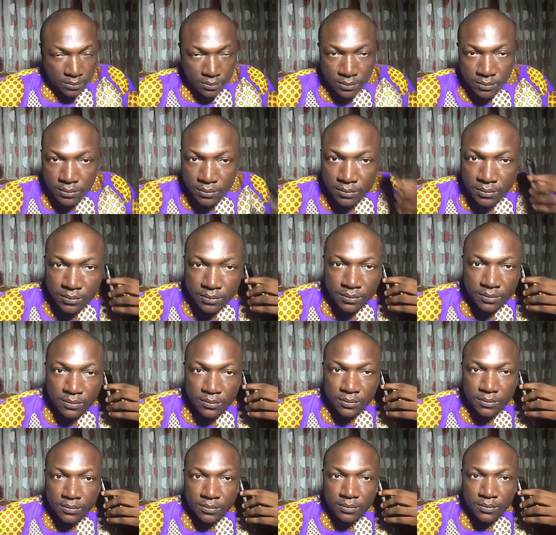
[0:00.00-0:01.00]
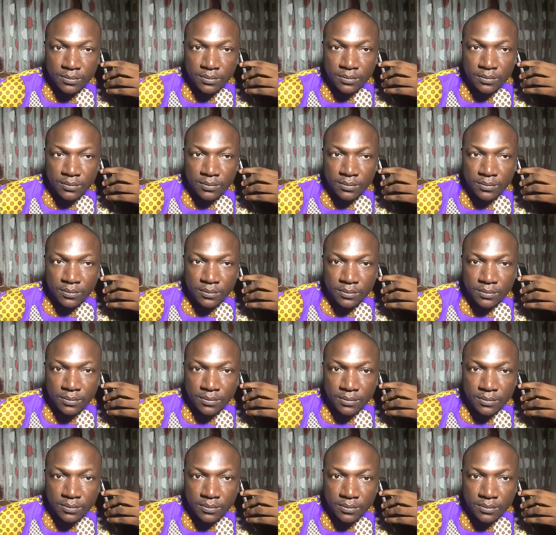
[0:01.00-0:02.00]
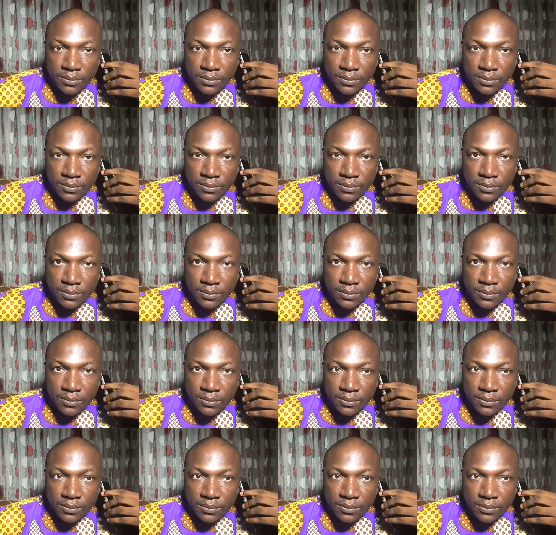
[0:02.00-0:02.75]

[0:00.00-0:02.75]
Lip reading: (silence)